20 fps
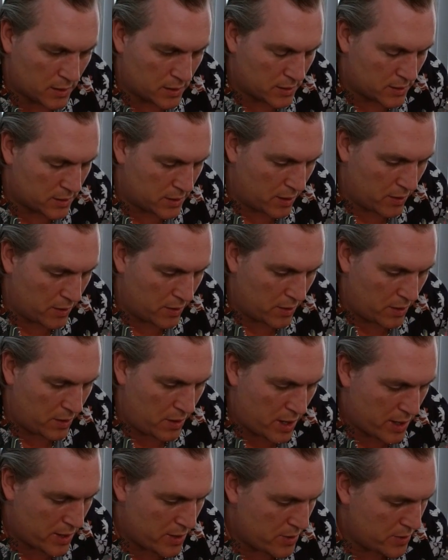So
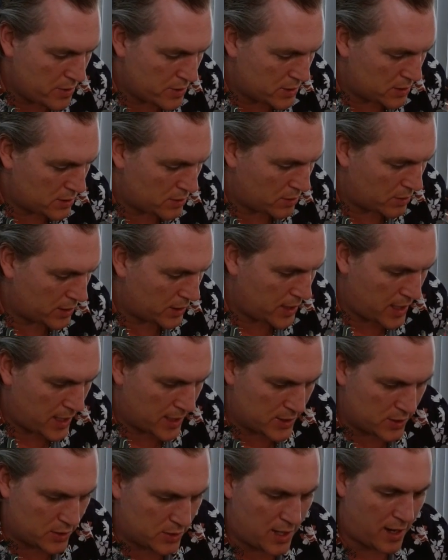no story
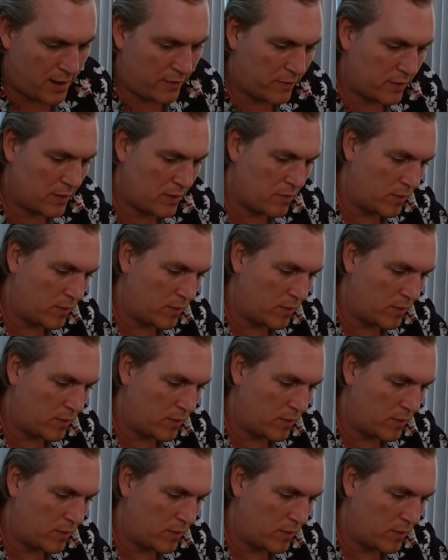cards drafted.